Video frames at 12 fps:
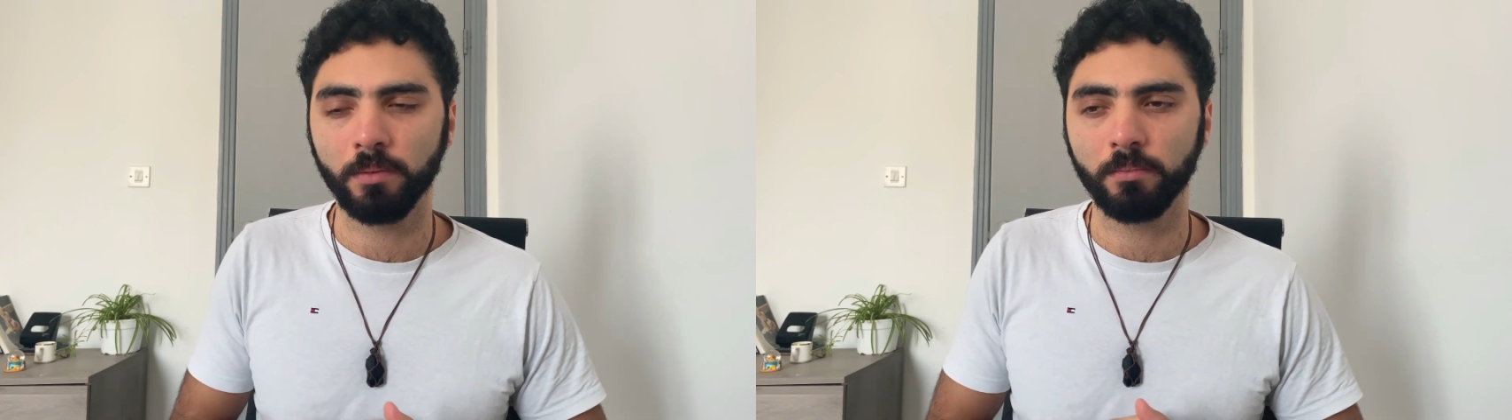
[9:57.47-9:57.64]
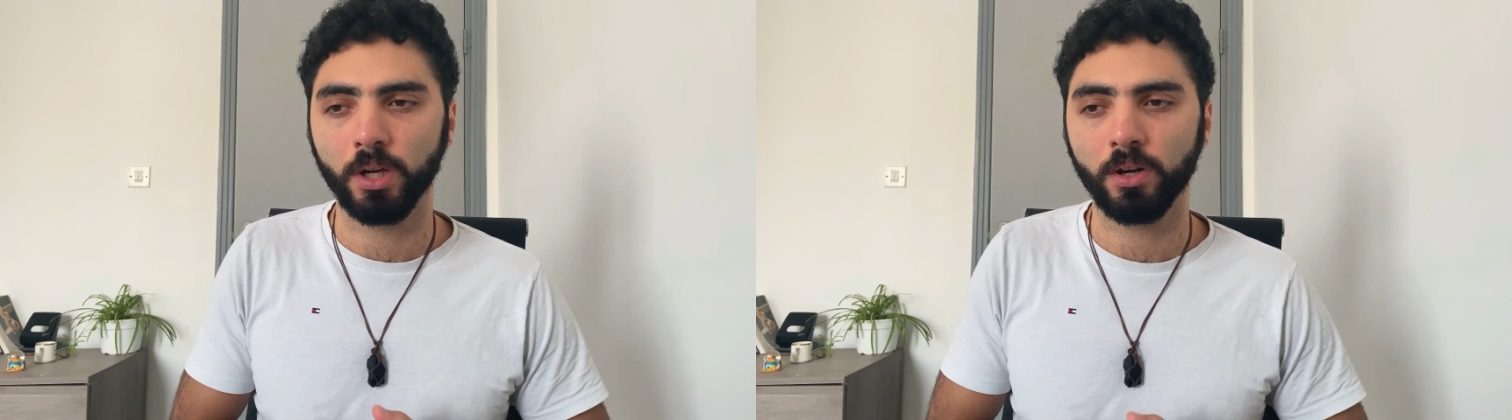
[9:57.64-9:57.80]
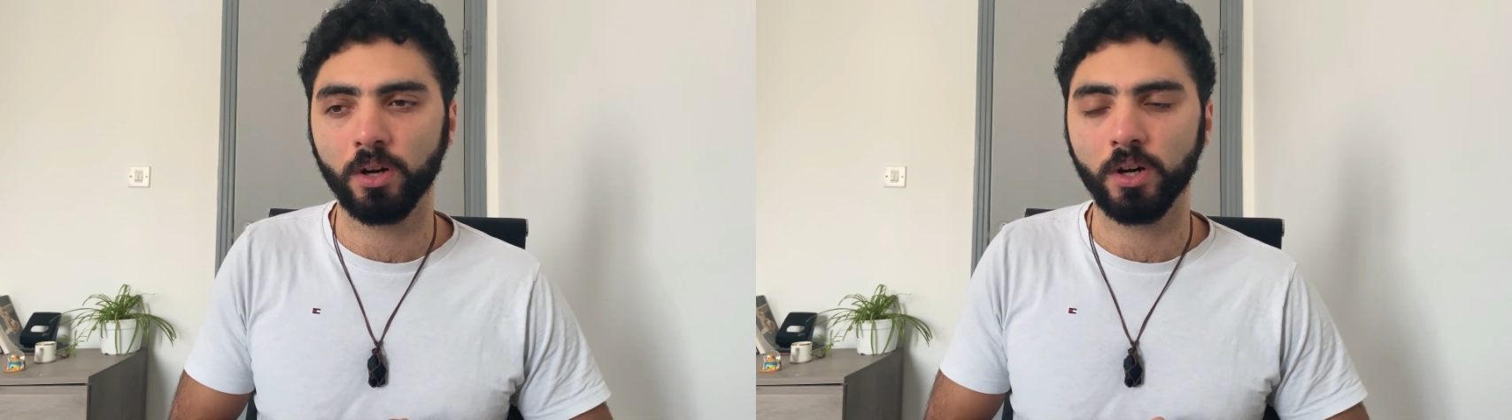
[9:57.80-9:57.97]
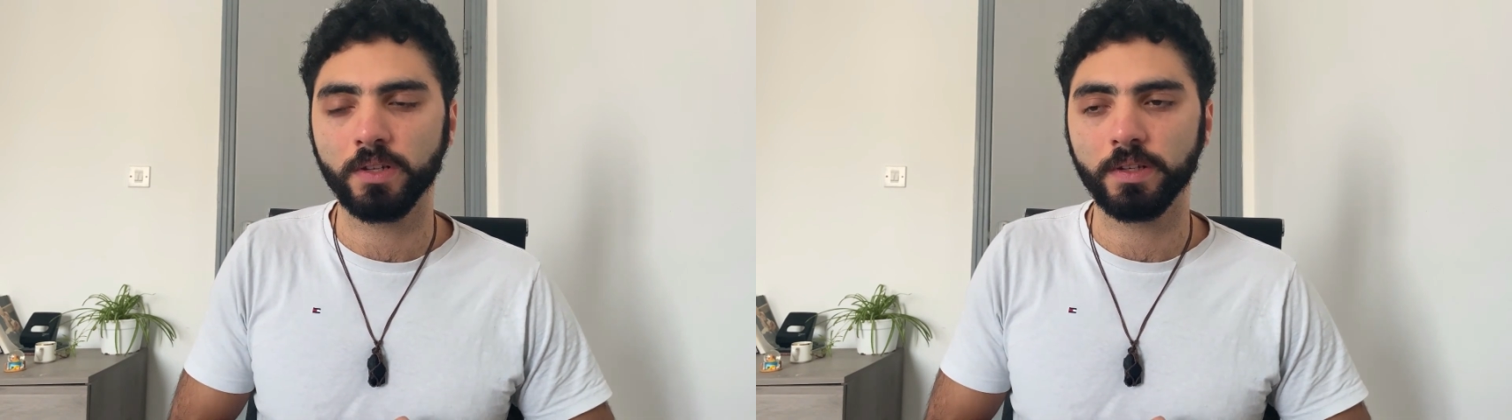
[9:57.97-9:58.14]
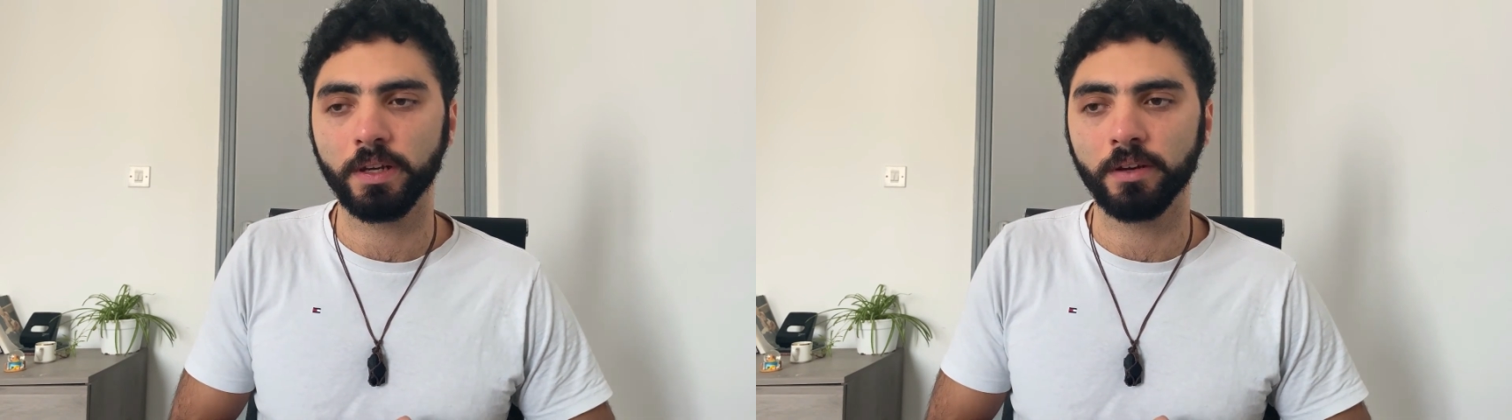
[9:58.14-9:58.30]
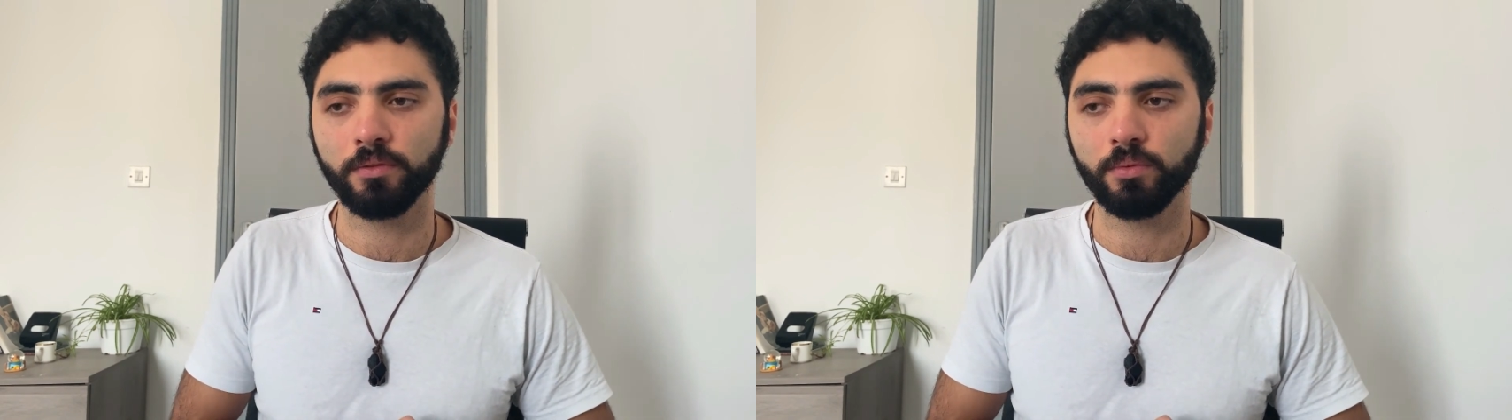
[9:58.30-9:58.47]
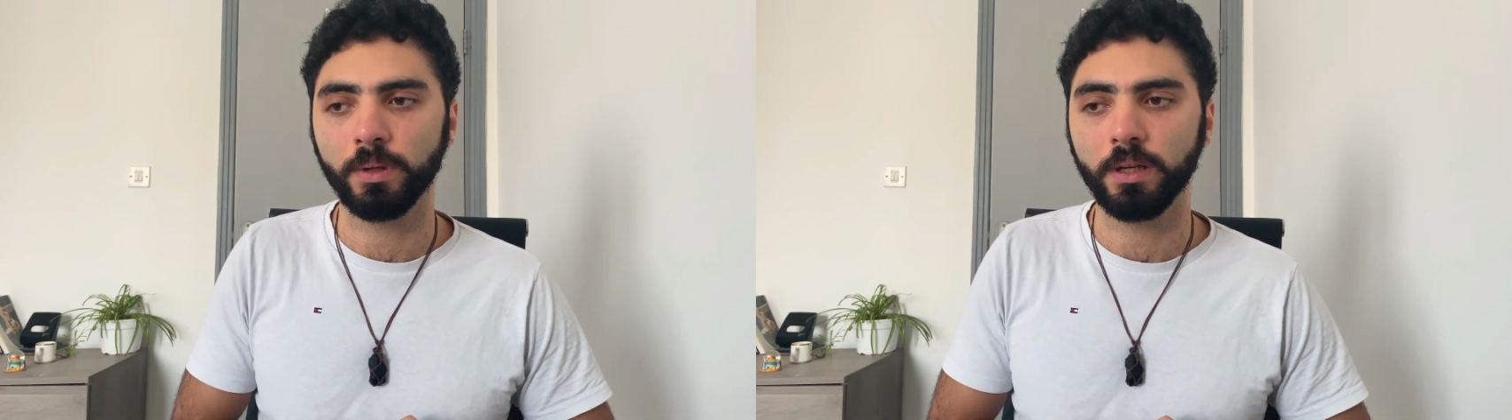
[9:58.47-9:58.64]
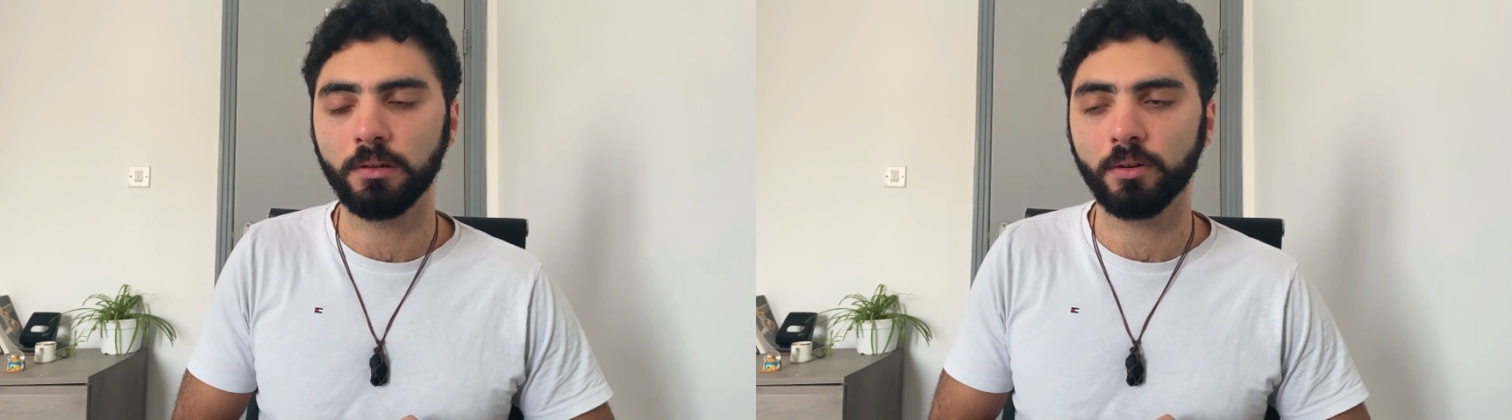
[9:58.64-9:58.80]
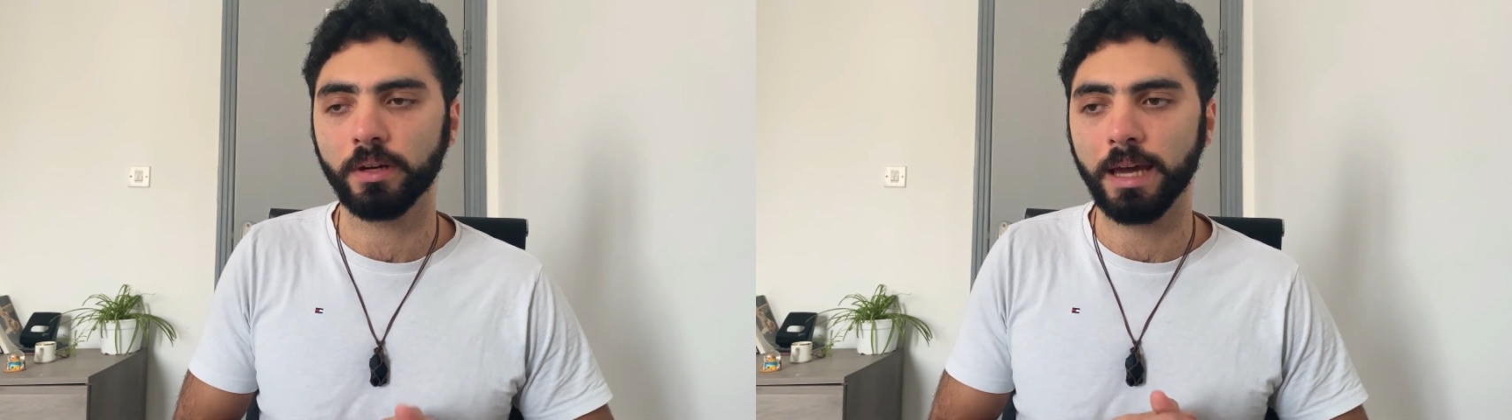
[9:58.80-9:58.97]
because if we
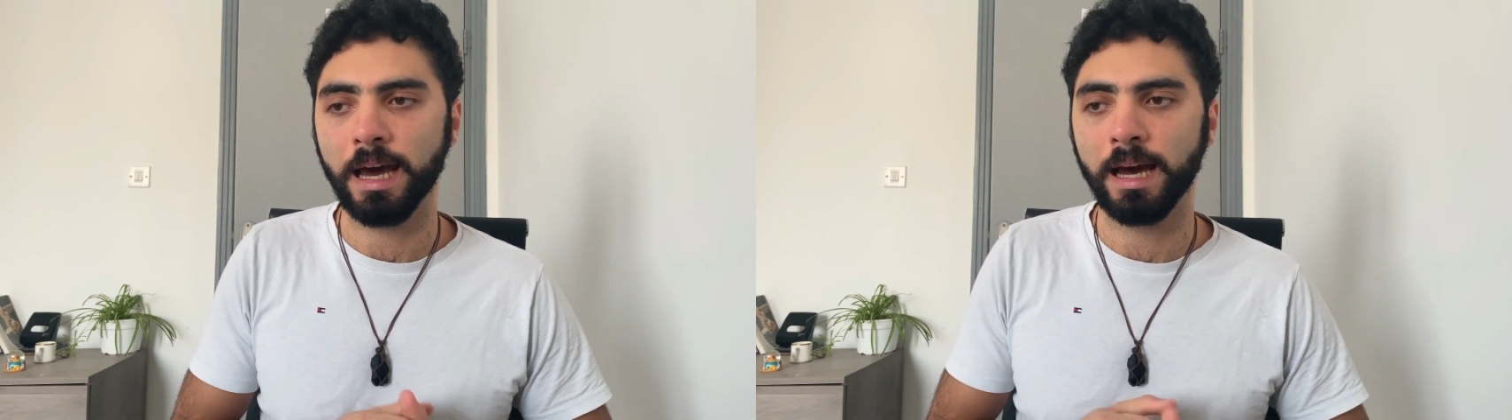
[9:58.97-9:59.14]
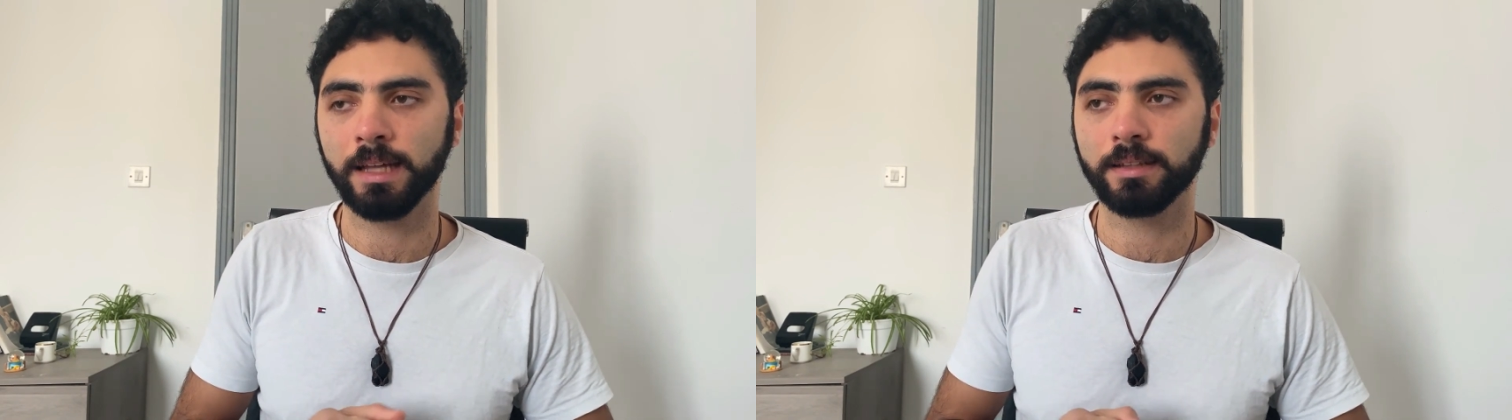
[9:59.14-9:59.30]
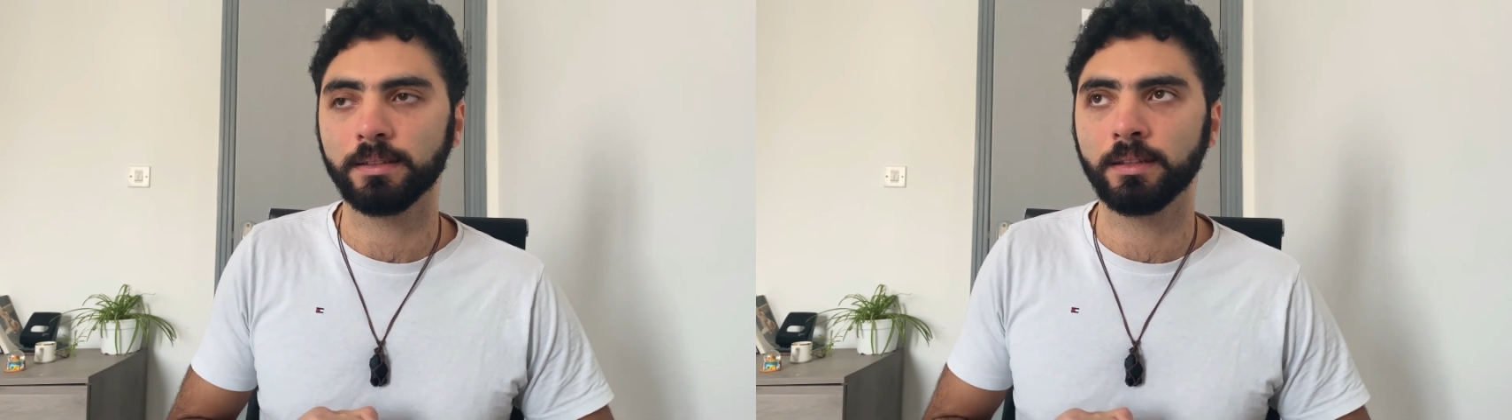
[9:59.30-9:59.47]
look at